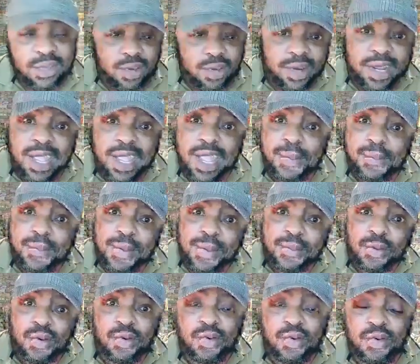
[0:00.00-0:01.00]
her,
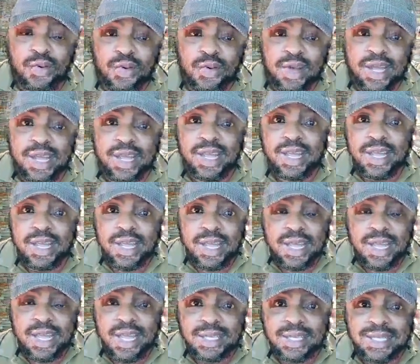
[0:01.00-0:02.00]
people,
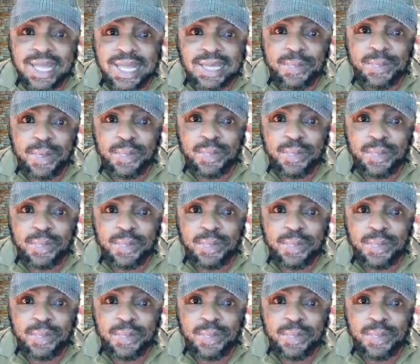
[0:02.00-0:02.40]
30 people